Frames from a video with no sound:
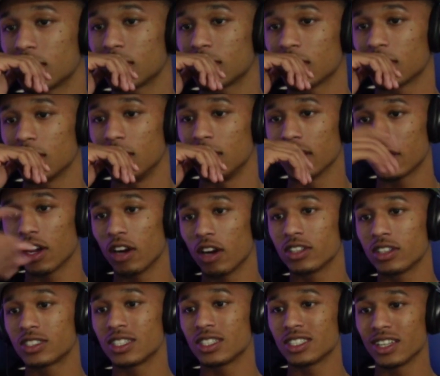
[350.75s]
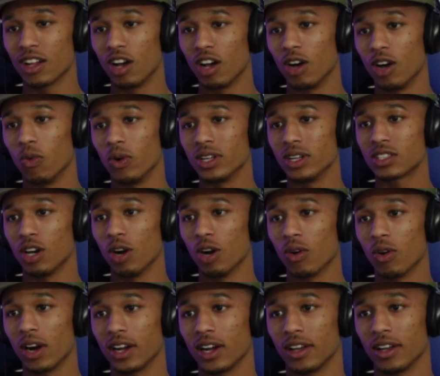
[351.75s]
Look at her. She lead on one toe
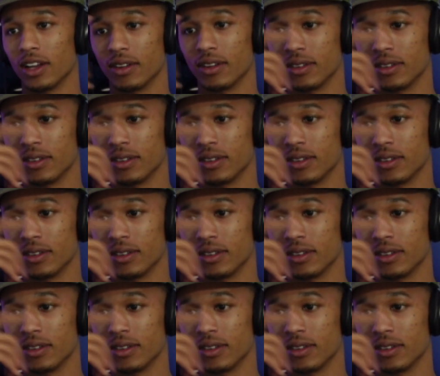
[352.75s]
right now.